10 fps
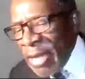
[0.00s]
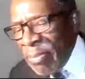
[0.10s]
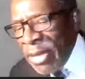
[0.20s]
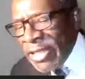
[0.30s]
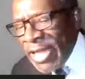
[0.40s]

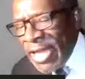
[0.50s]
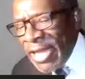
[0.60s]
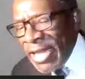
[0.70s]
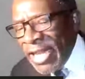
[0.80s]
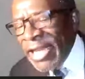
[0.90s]

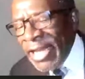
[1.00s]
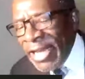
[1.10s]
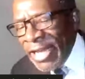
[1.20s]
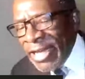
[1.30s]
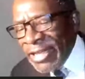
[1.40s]
Peter
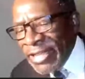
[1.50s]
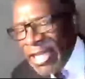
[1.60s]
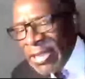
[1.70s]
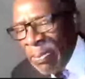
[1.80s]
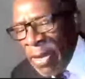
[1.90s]
Lengalenga
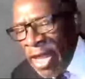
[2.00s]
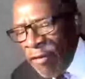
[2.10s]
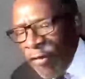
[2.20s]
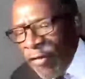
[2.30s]
says, PF